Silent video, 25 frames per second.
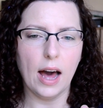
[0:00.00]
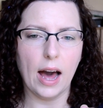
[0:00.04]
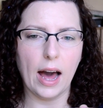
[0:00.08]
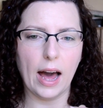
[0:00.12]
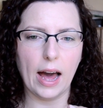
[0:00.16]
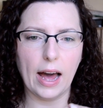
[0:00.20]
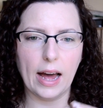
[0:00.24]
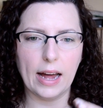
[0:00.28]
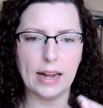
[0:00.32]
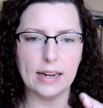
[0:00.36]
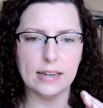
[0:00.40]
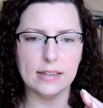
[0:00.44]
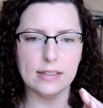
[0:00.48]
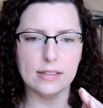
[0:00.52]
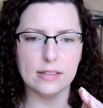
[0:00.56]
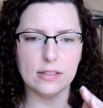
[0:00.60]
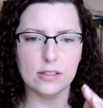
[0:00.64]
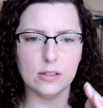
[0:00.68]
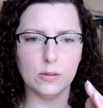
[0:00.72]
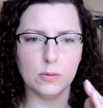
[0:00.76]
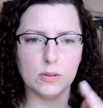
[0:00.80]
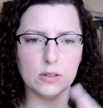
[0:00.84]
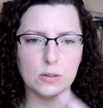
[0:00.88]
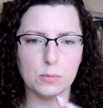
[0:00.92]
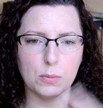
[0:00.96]
and
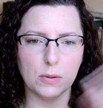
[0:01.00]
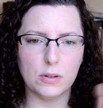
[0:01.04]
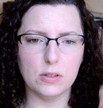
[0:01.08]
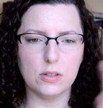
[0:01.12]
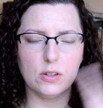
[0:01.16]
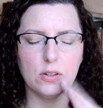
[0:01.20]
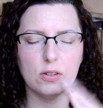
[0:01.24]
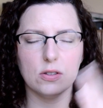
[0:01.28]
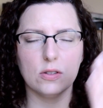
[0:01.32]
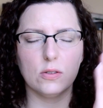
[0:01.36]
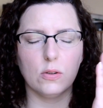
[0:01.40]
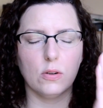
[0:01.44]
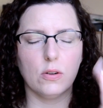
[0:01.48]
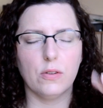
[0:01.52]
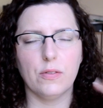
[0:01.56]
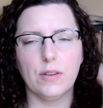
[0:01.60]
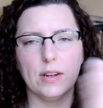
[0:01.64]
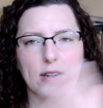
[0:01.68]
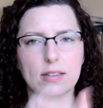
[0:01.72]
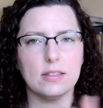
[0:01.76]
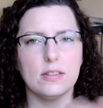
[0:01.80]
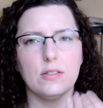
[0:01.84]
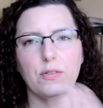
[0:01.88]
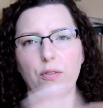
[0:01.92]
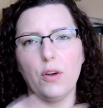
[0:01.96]
you were supposed to sort of
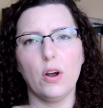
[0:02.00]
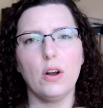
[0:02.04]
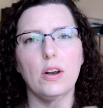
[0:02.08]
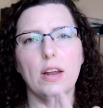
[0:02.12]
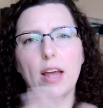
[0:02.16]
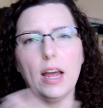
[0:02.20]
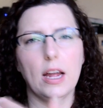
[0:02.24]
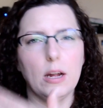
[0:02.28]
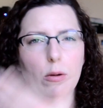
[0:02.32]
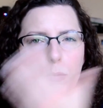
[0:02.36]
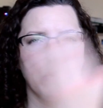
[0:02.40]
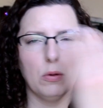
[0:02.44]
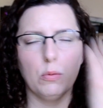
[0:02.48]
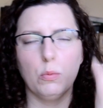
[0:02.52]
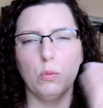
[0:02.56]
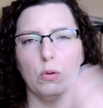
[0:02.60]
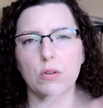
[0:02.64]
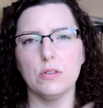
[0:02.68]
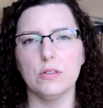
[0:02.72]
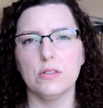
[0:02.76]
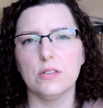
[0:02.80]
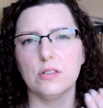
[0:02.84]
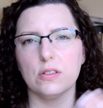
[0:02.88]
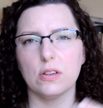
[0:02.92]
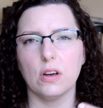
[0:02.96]
exfoliate with
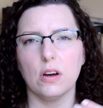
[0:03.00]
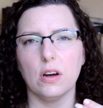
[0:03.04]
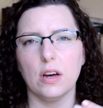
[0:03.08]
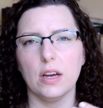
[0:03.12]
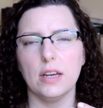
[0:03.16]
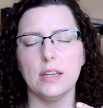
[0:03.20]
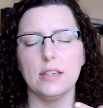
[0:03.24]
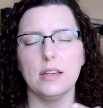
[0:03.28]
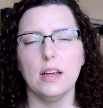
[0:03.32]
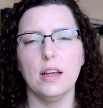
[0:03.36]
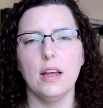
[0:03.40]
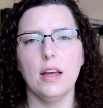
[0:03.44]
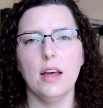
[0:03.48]
one side